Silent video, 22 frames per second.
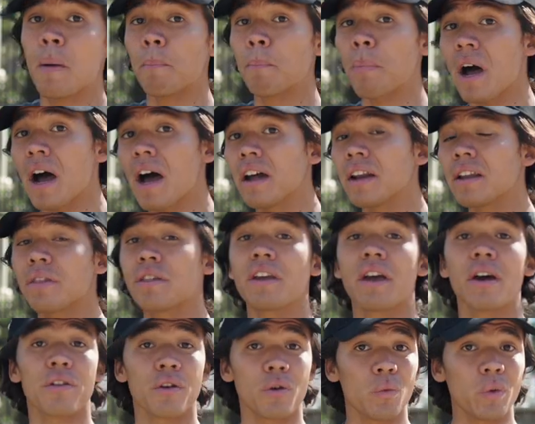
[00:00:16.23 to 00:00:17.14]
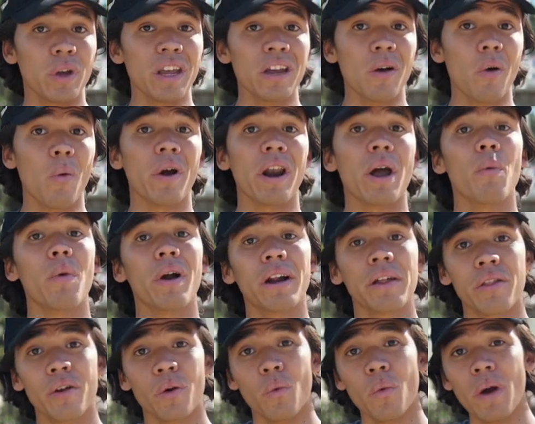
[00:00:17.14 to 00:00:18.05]
But the other week, when I went
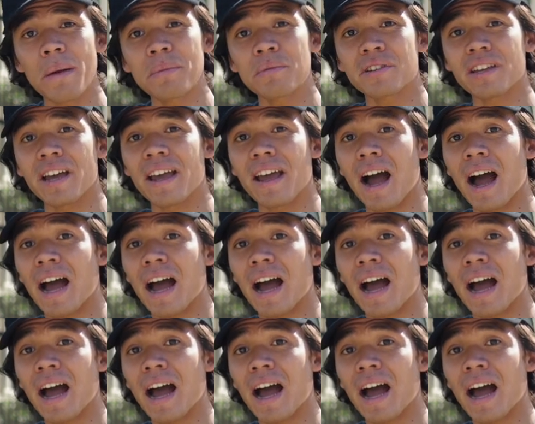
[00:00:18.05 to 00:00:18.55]
on their website,